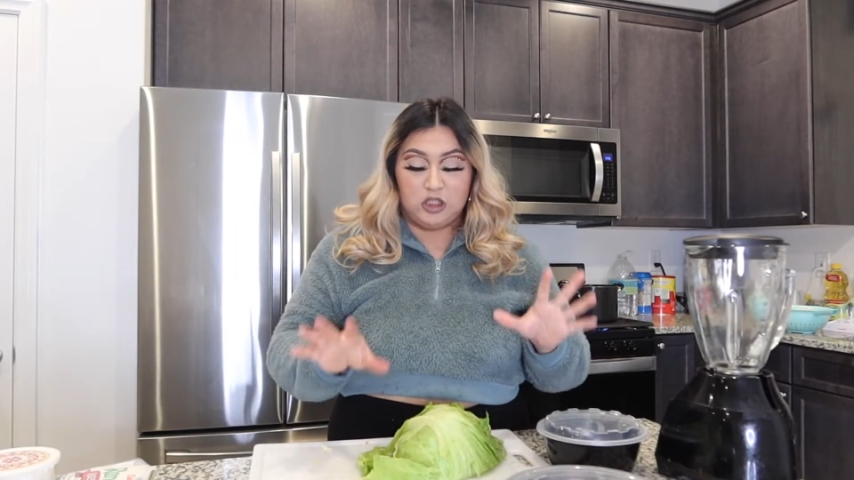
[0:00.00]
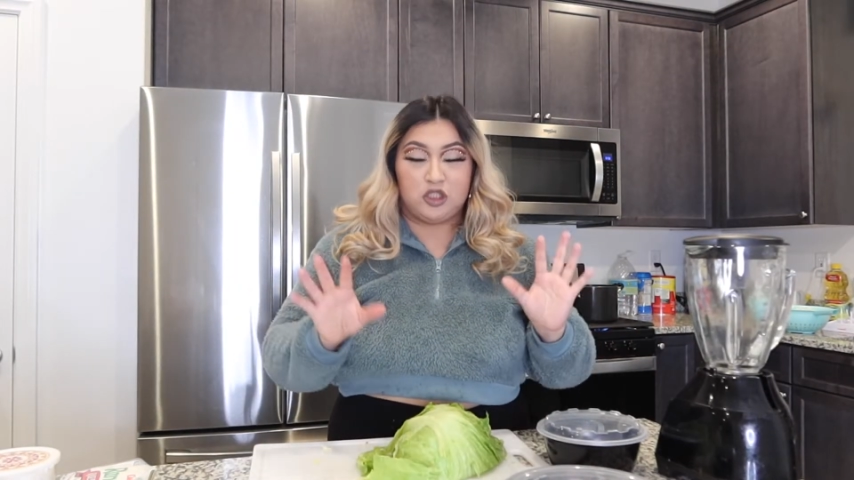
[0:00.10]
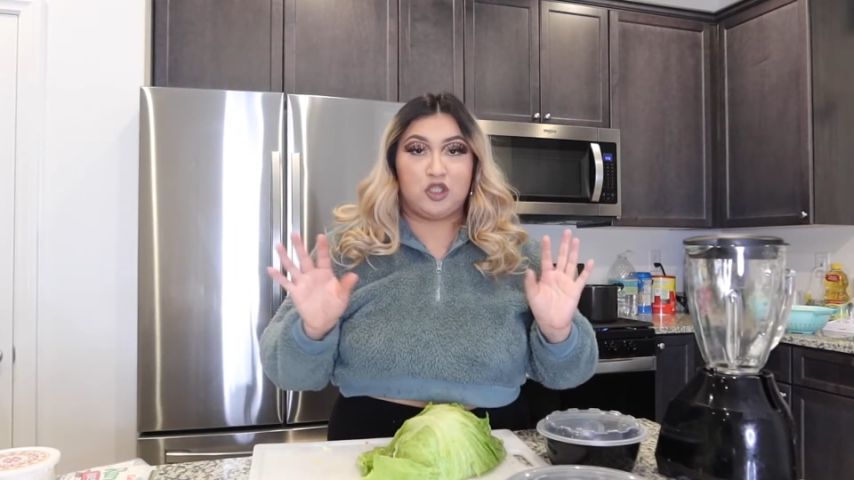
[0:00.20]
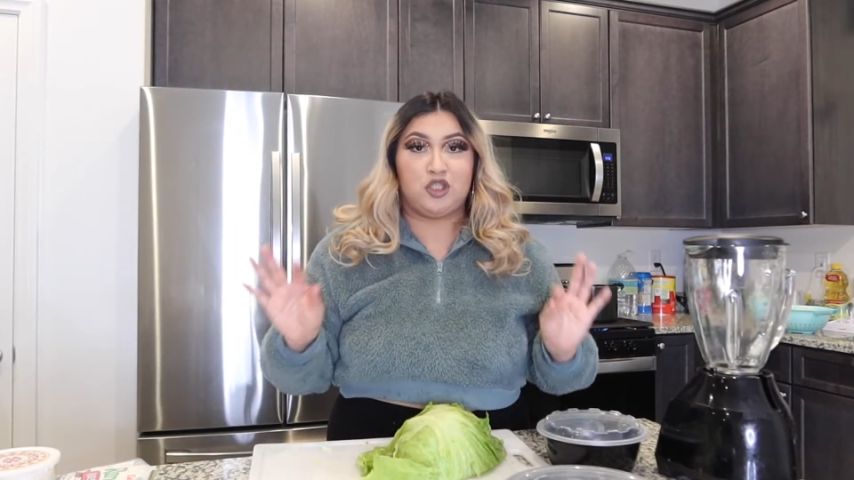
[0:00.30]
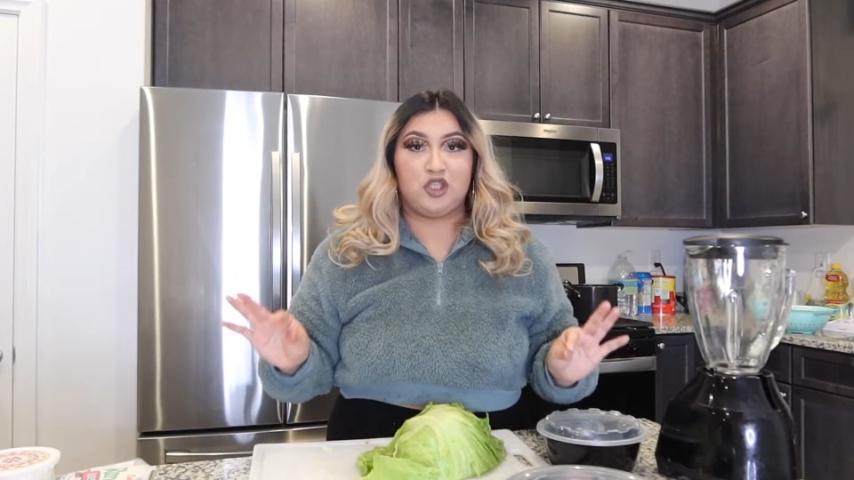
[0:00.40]

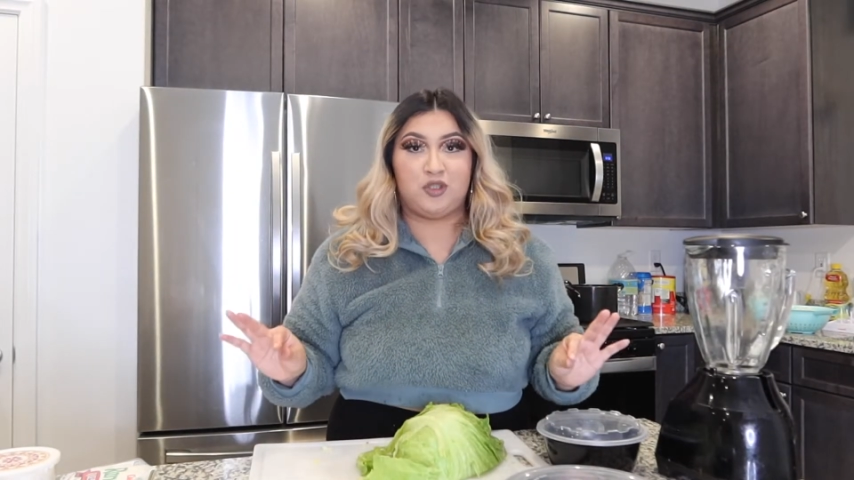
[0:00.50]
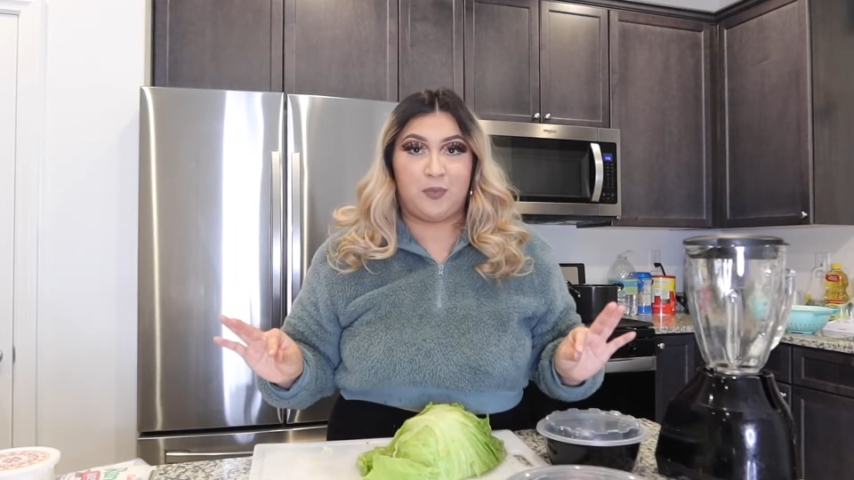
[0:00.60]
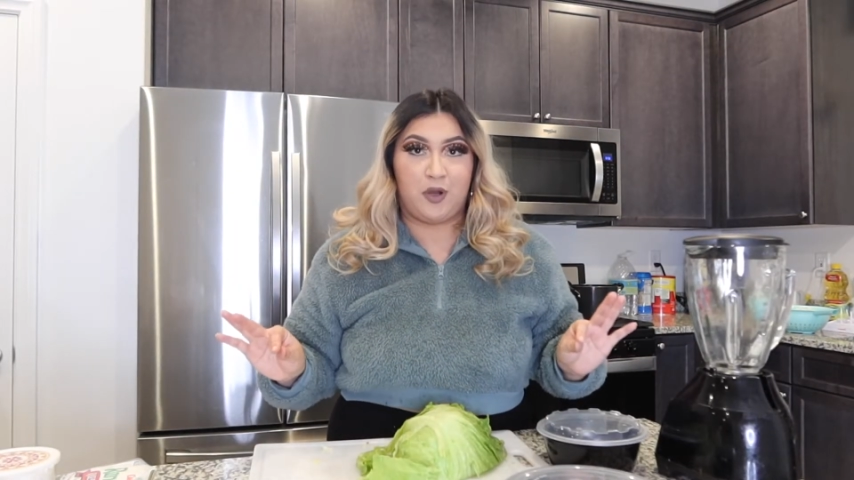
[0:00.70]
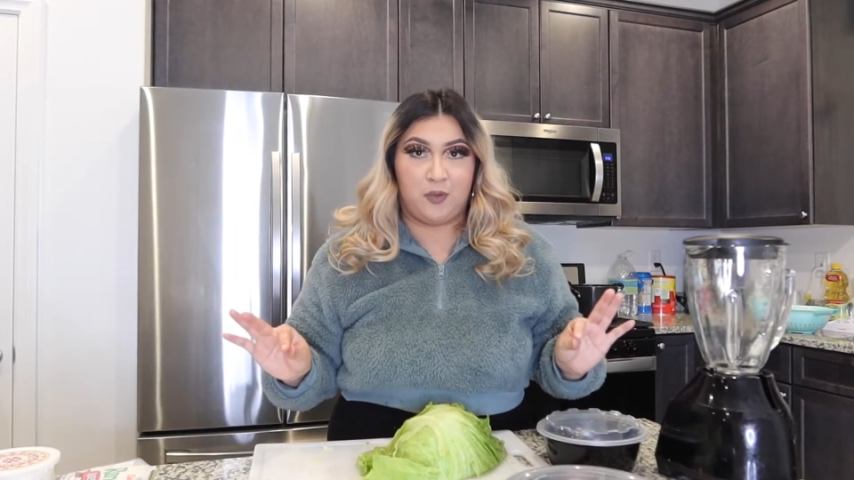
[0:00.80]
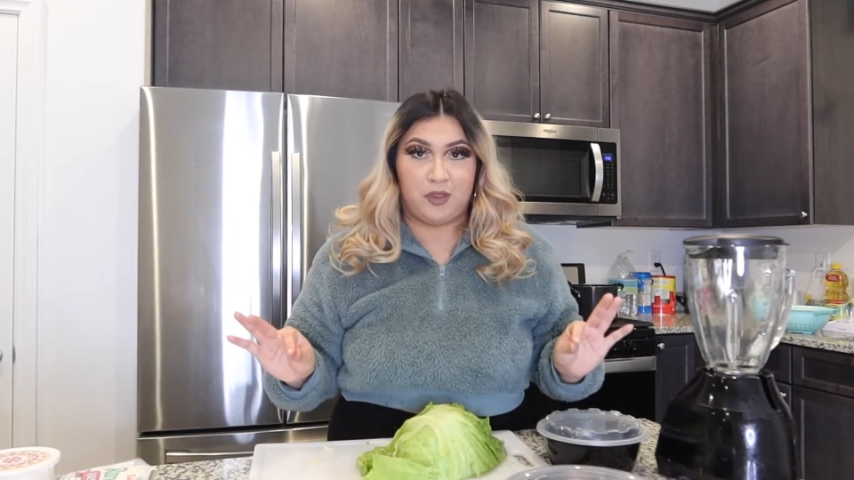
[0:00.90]
so just
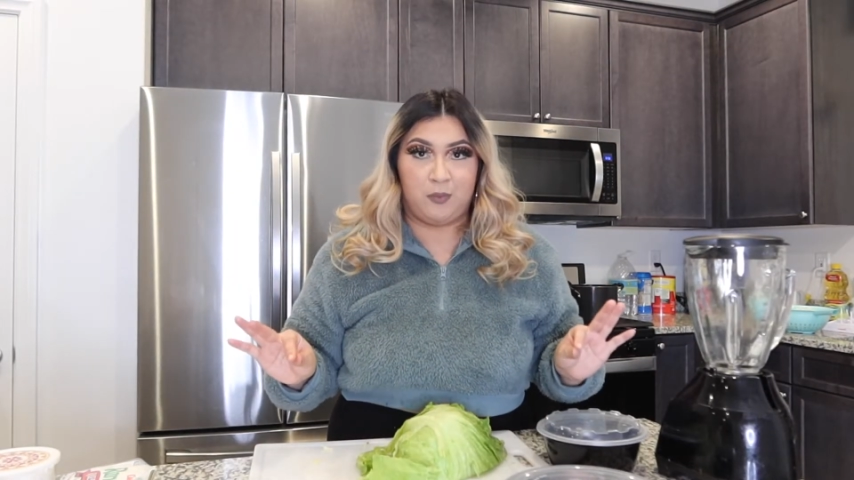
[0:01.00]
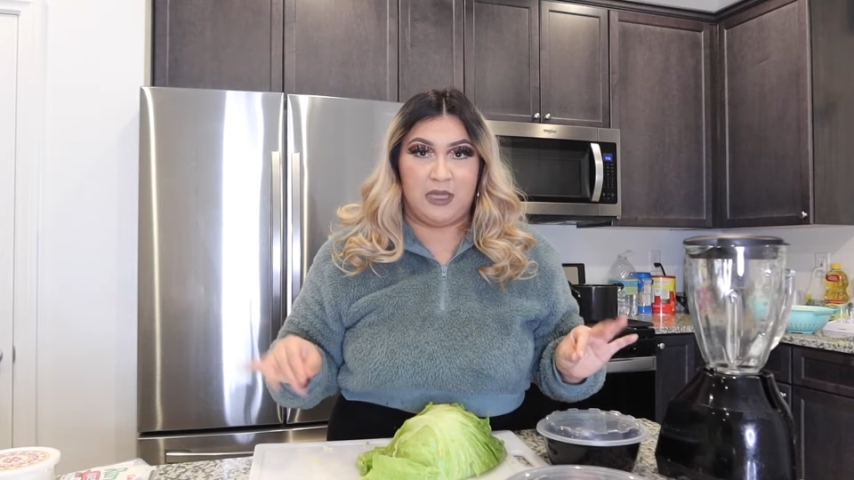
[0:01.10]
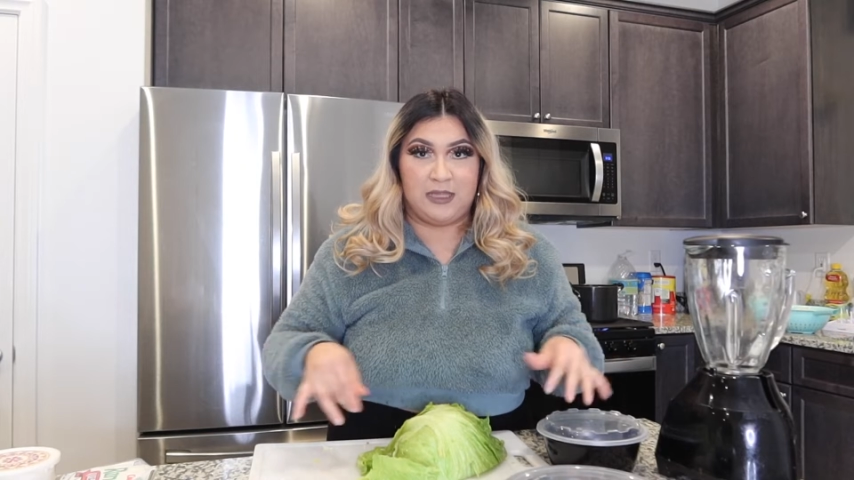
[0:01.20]
bear with me.